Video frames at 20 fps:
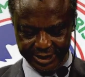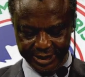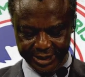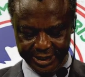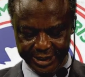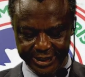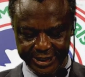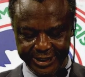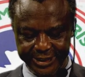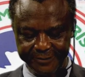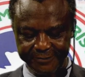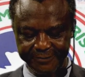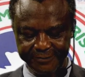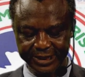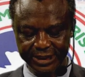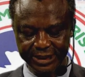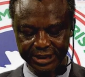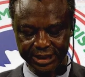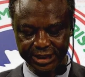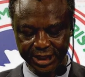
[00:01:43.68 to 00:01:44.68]
If he
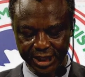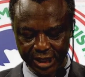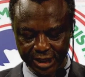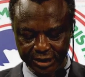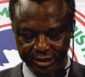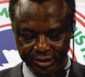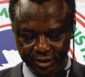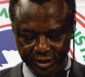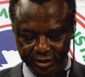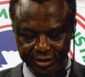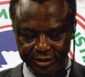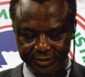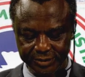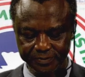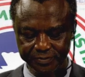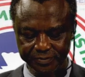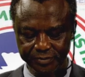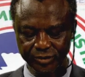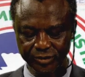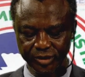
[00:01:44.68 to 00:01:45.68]
turn not,
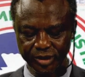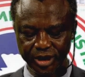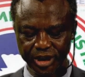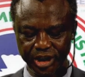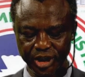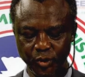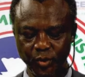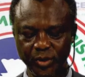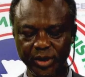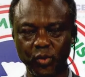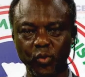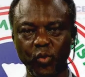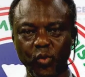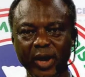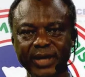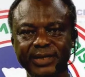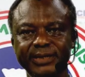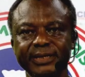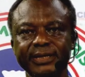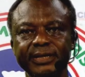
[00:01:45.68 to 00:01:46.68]
he will whet
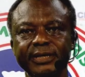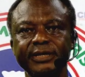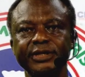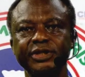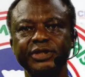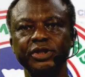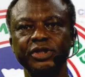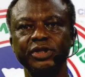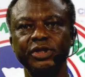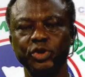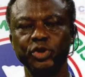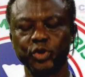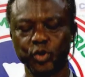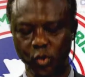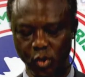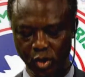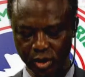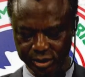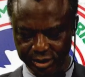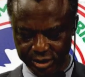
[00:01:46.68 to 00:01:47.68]
his sword.
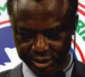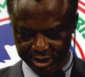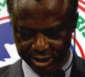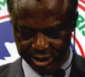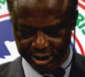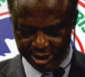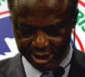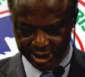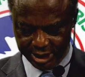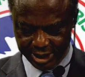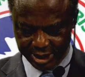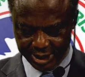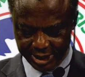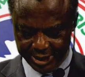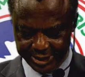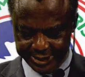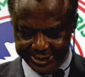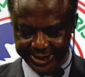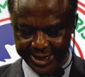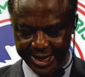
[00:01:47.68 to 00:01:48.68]

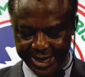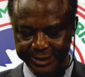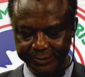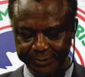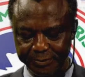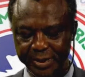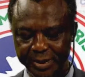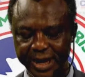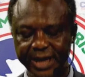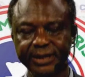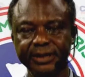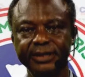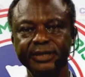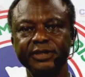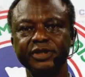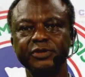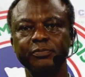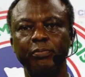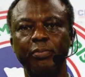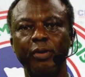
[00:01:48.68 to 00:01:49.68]
He had bent his
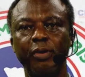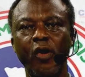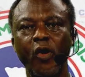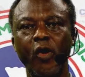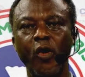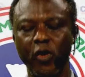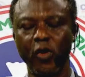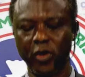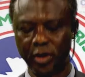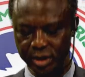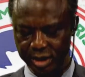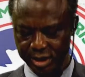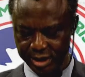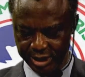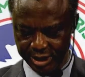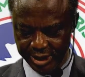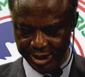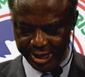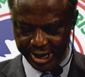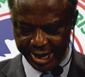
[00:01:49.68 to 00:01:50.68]
bow
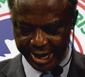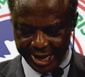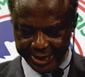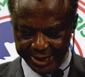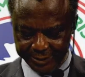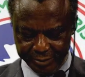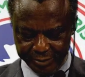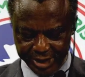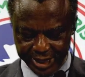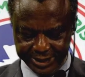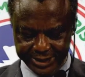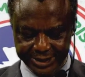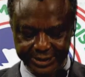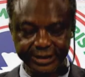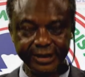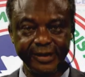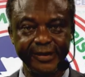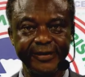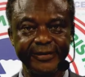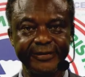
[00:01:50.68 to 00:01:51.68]
and made it
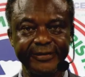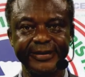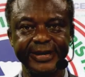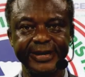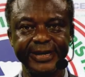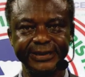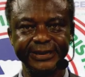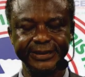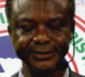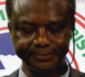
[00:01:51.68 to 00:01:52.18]
ready.